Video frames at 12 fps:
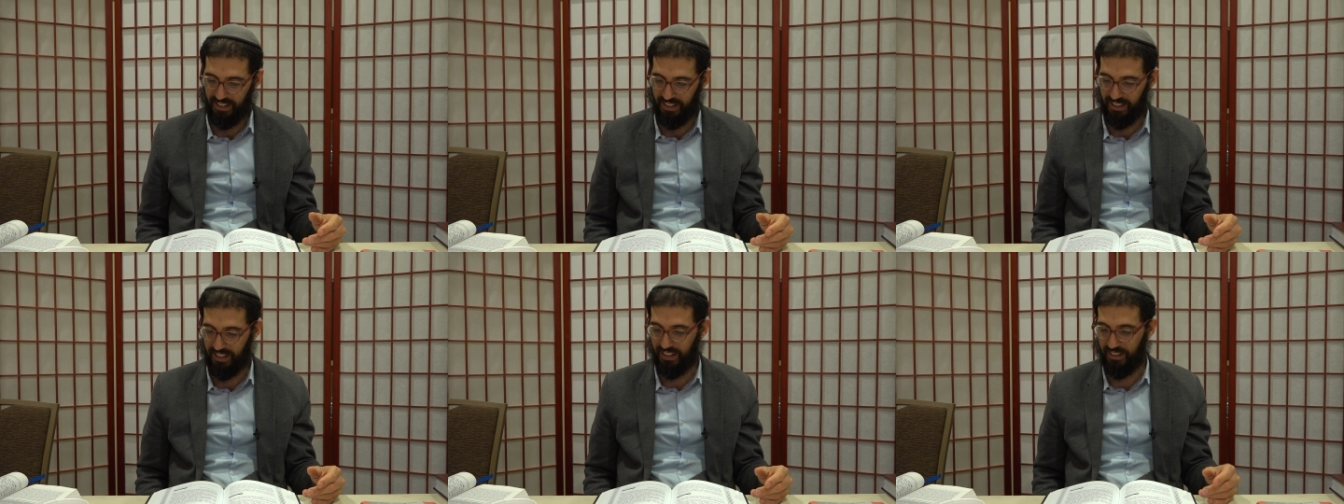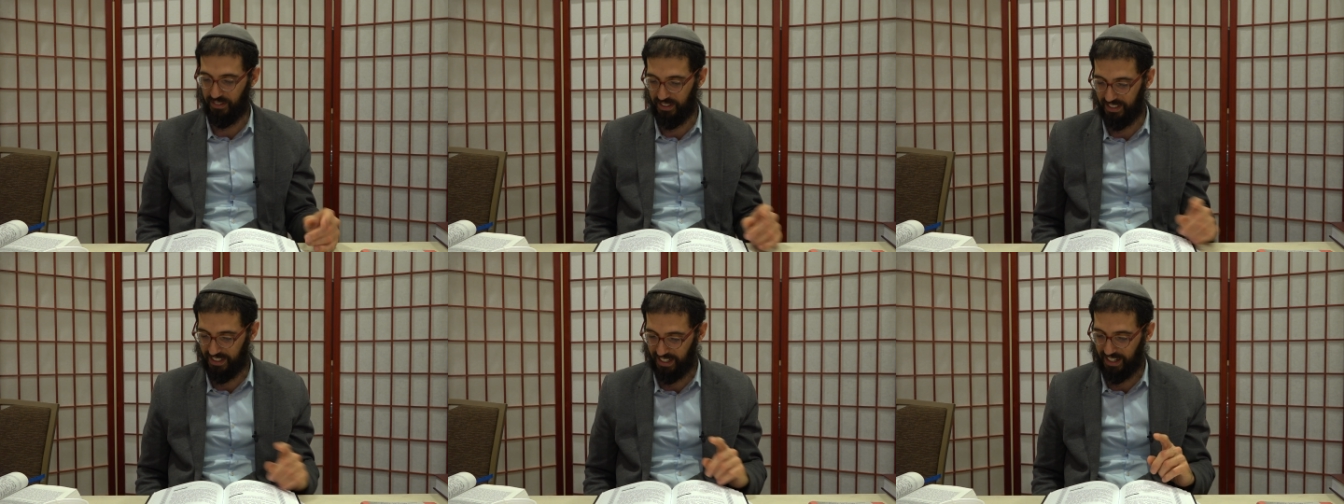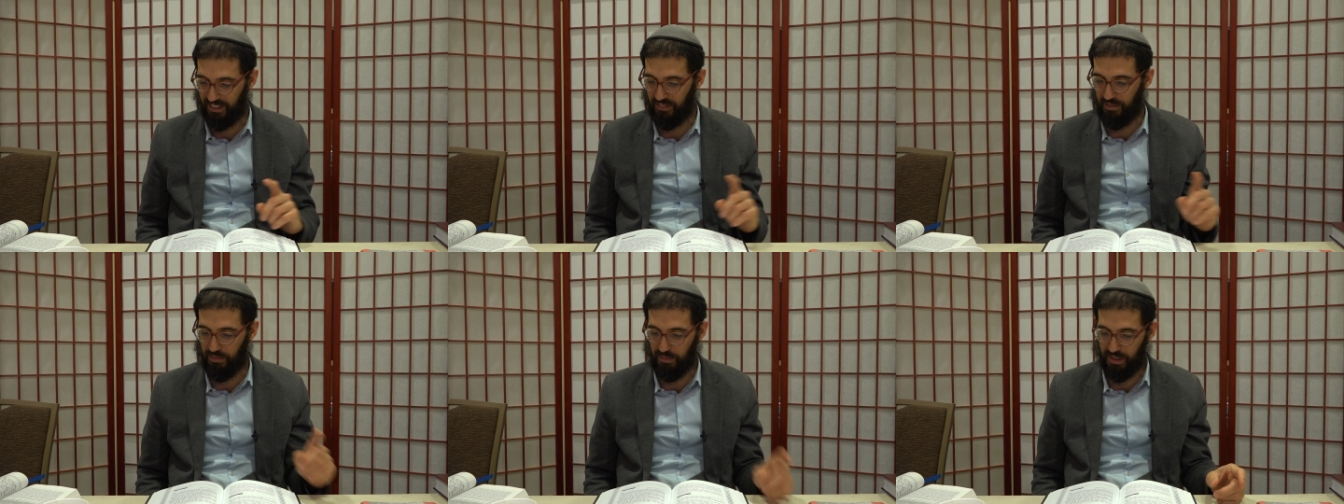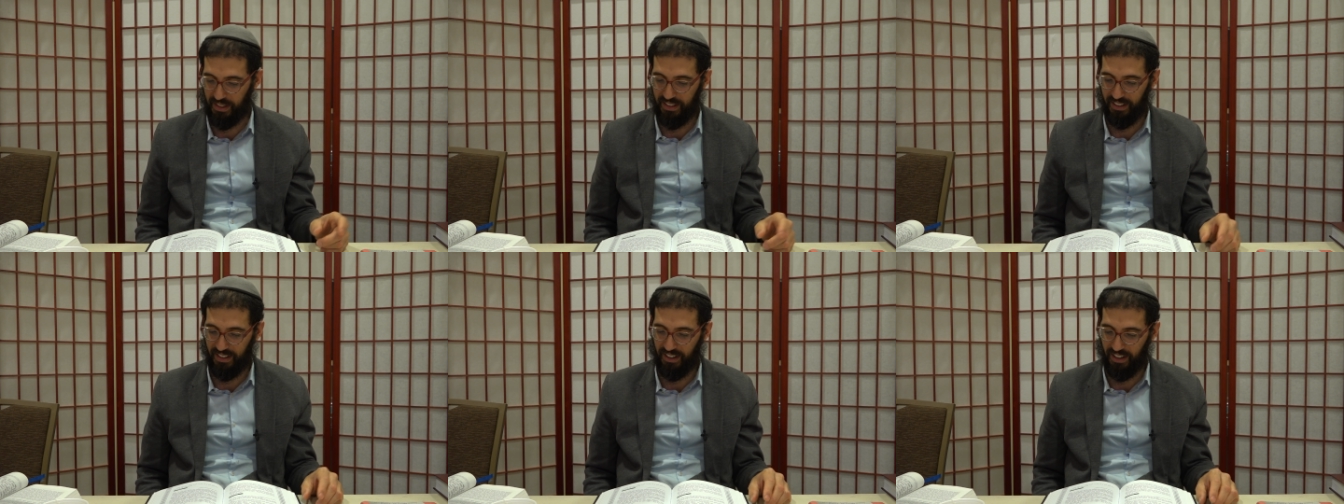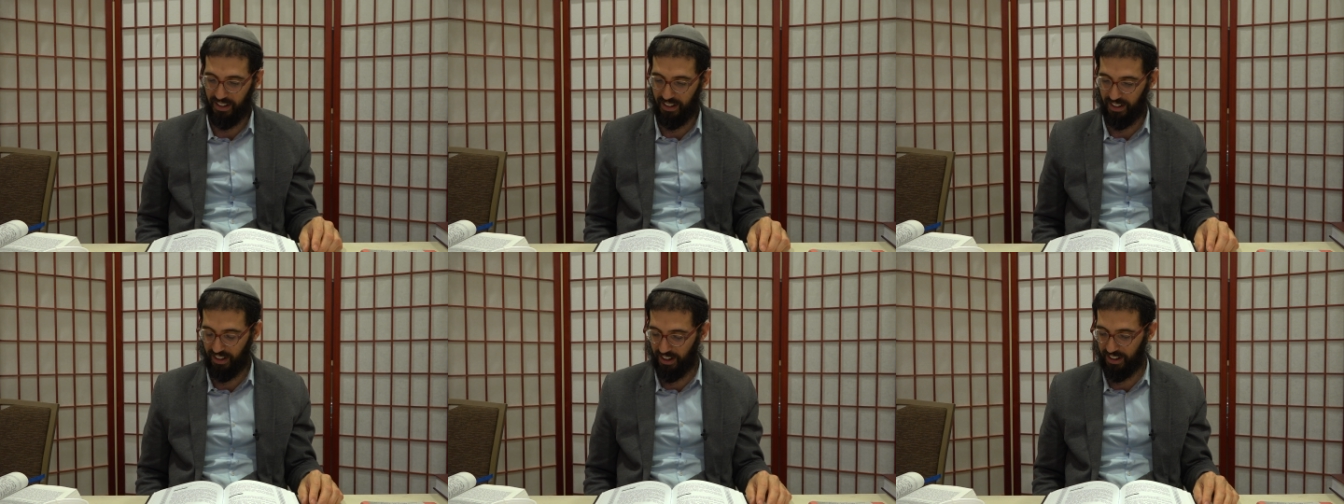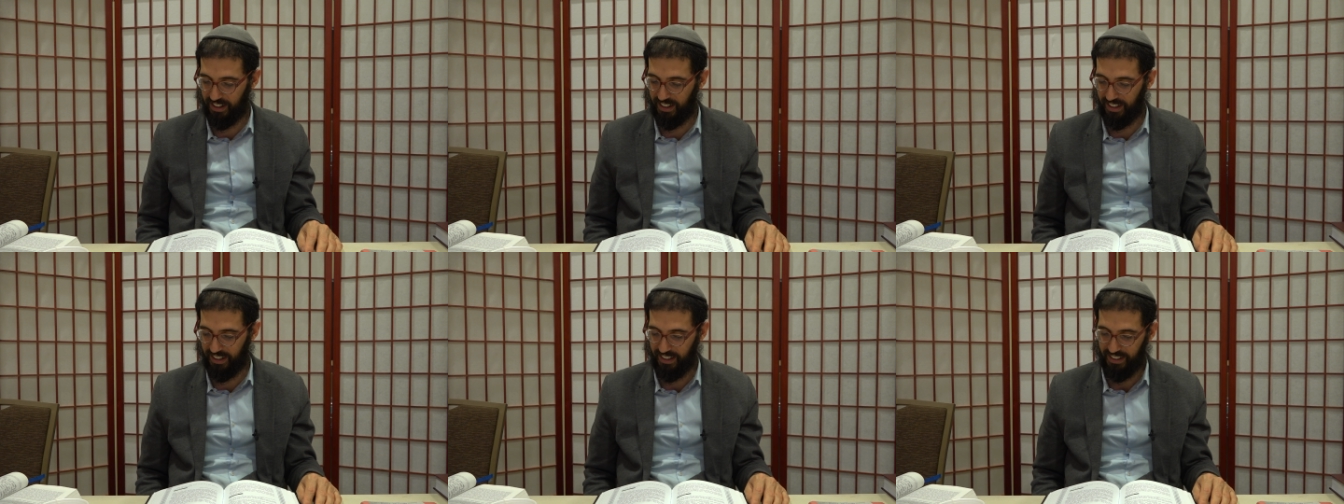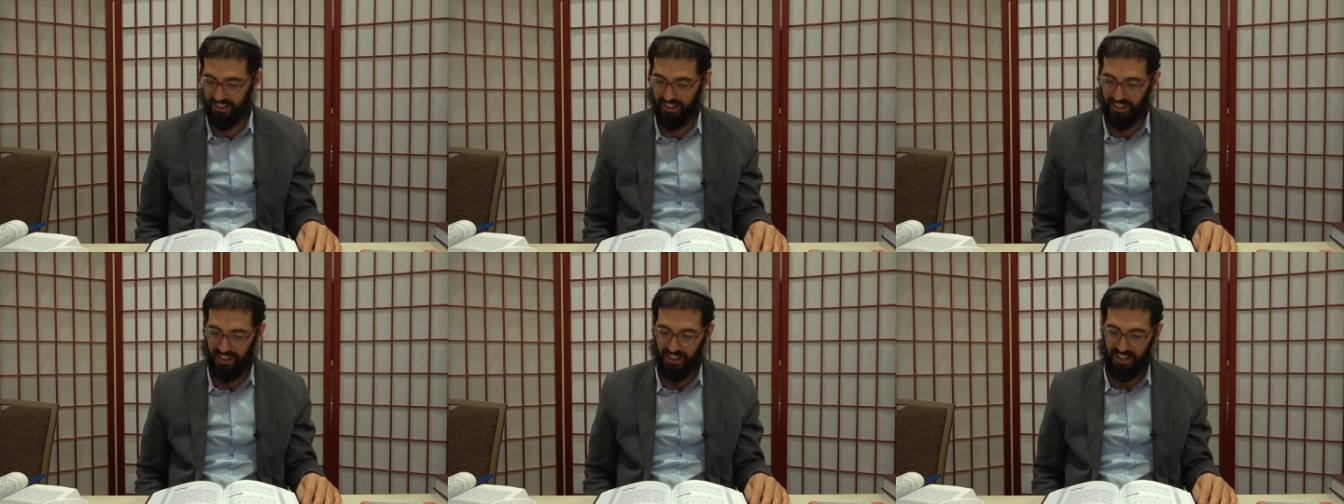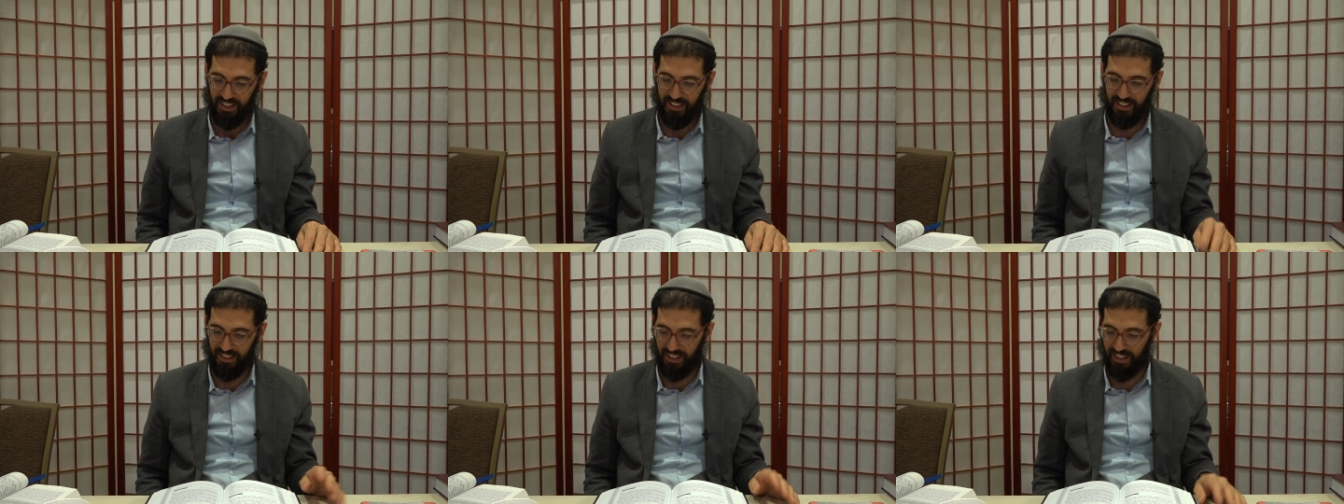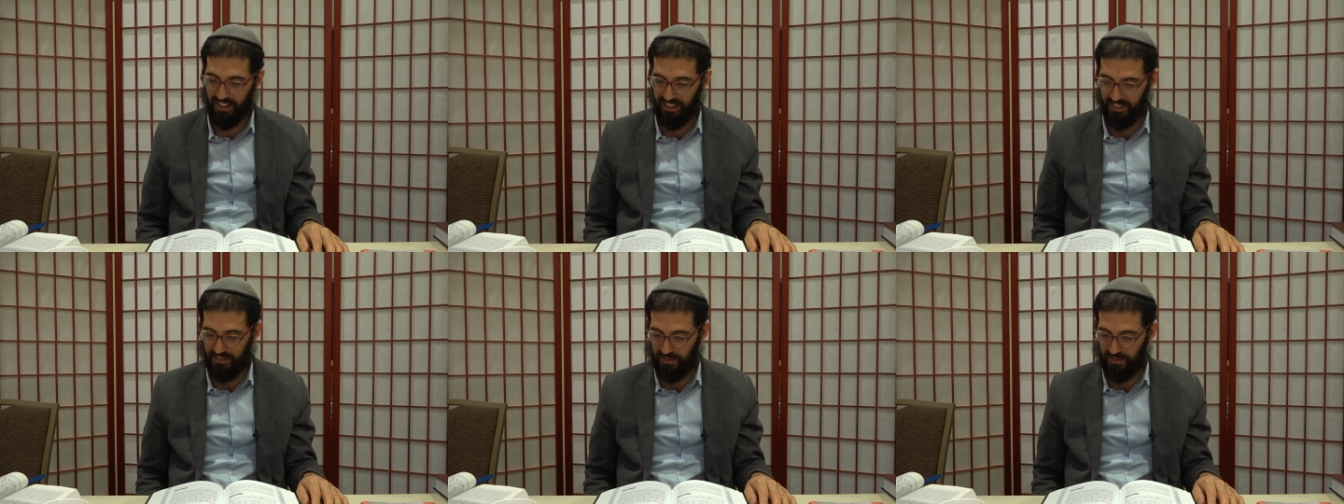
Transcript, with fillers: Uh, one second, but halachically, today,